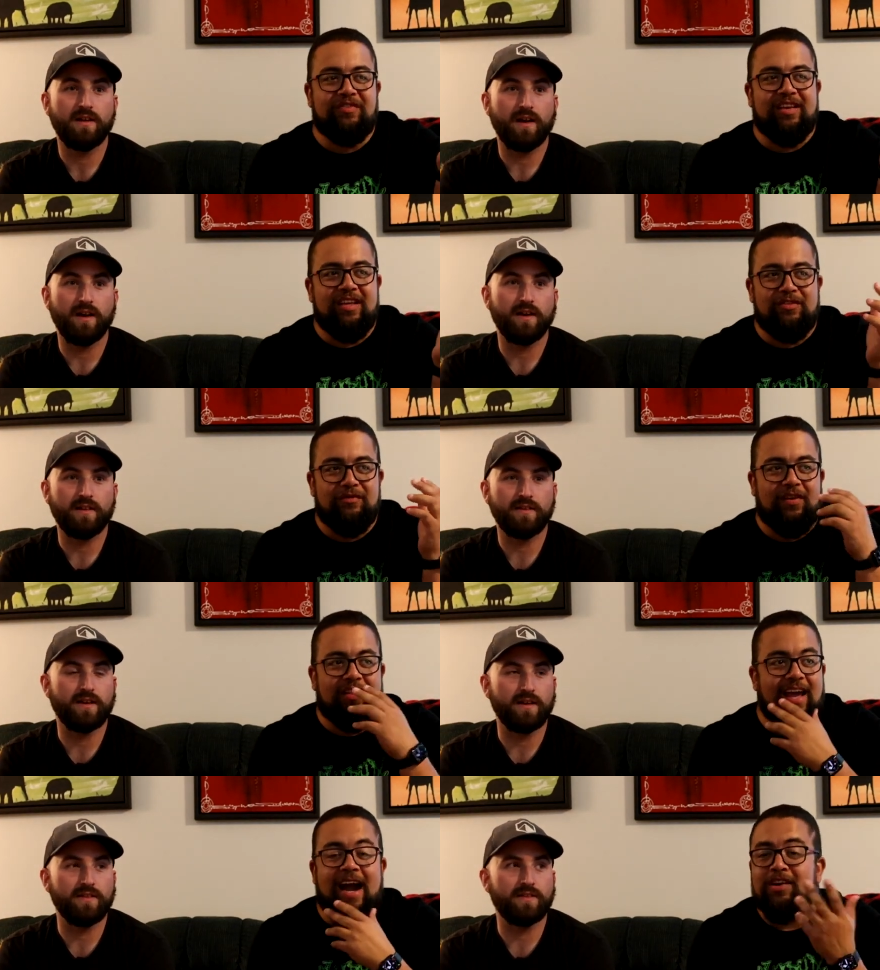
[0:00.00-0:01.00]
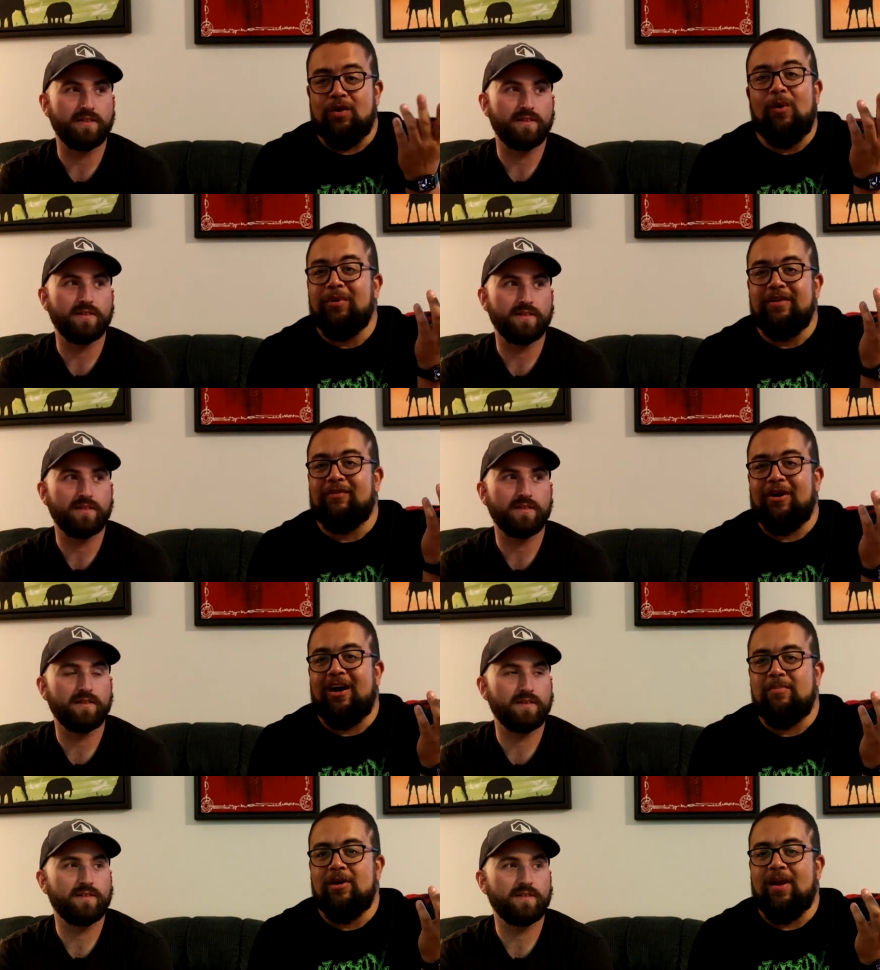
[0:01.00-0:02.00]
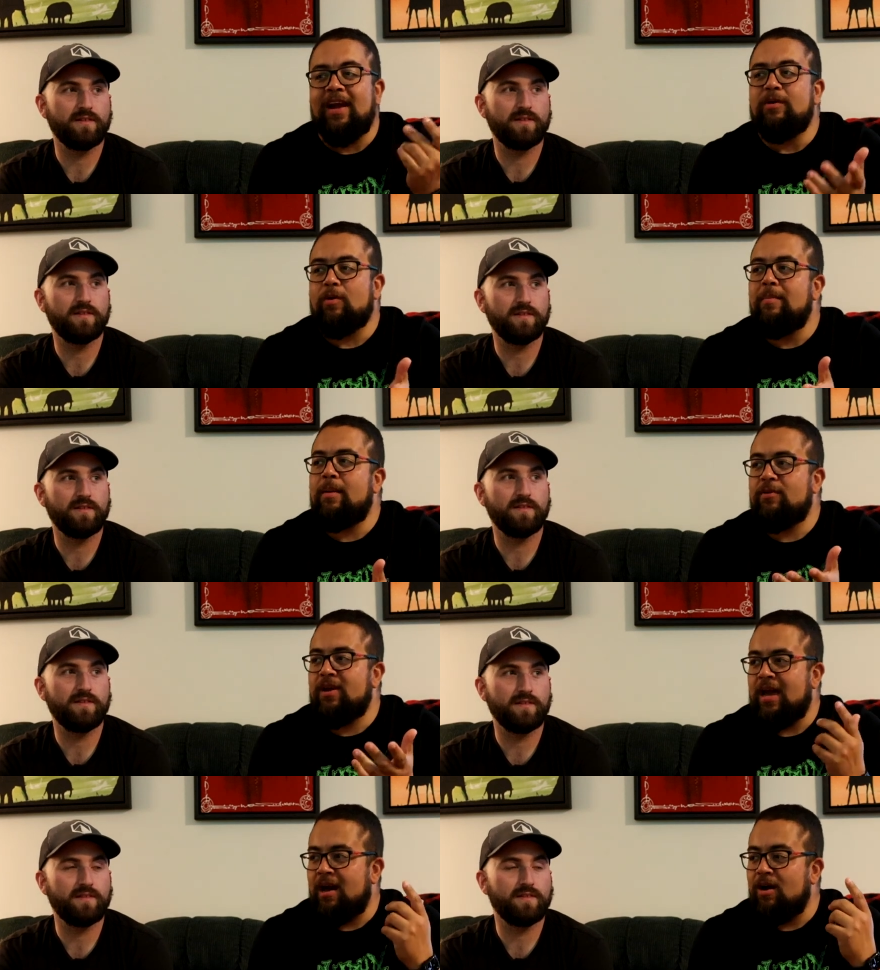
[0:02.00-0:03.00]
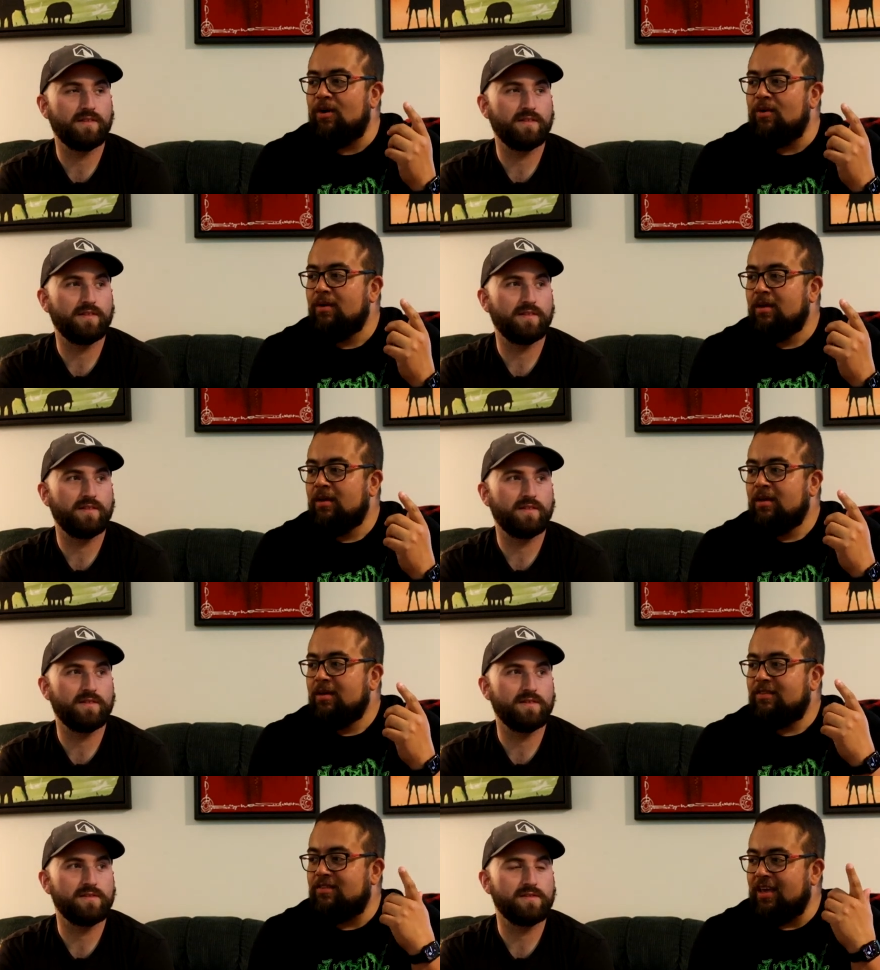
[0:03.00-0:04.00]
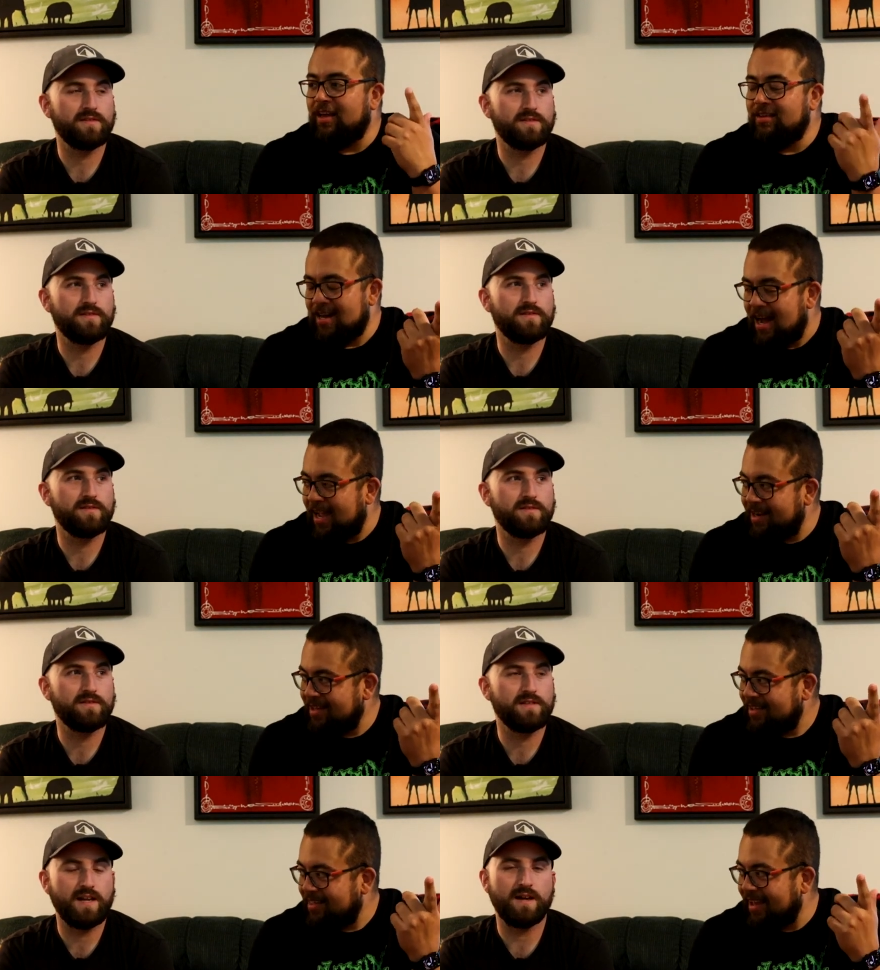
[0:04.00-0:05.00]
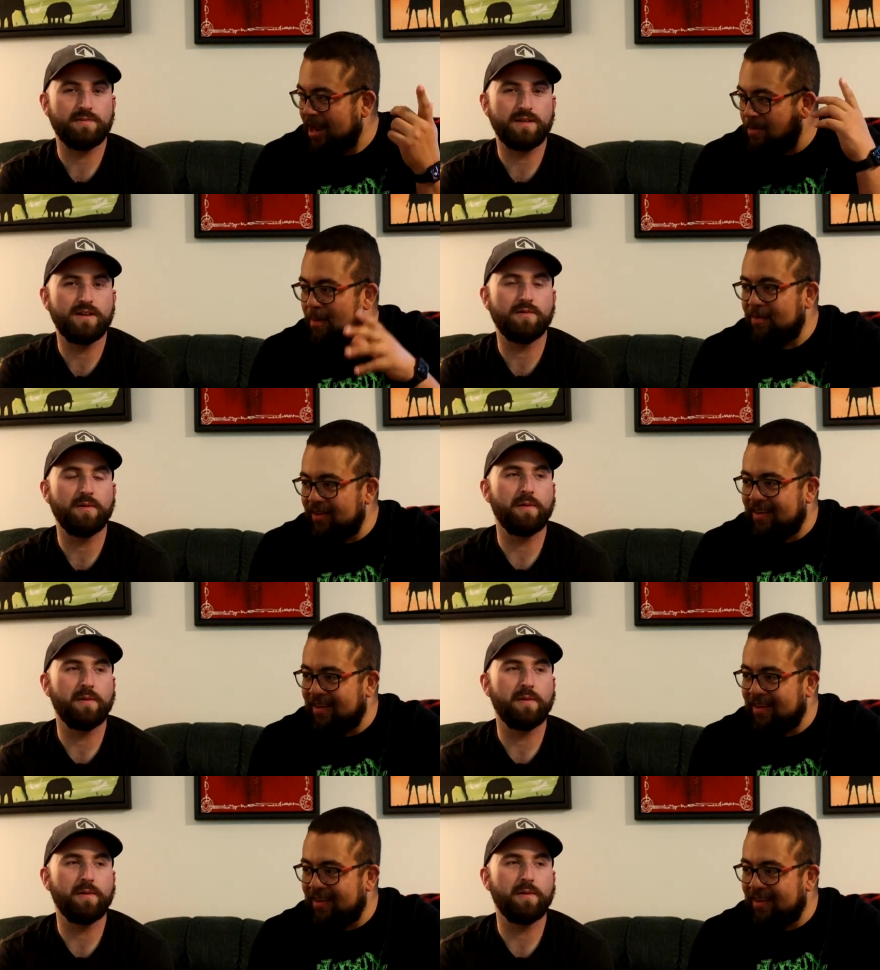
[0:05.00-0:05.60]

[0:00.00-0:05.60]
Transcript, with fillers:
Speaker 1: scenes. You forget yeah. like I totally forgot about. I remembered how Sing died. Yeah, like, I remember, the,